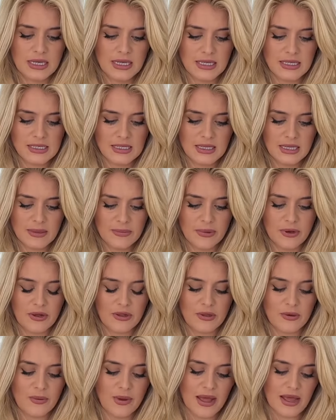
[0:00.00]
easily
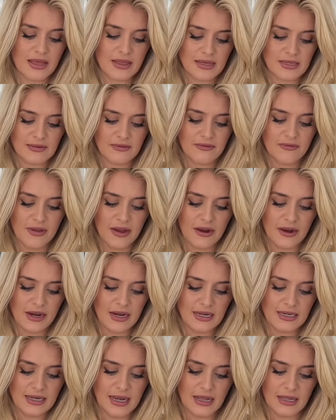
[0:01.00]
pull away this
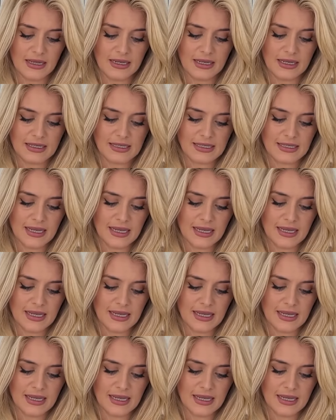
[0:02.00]
very delicate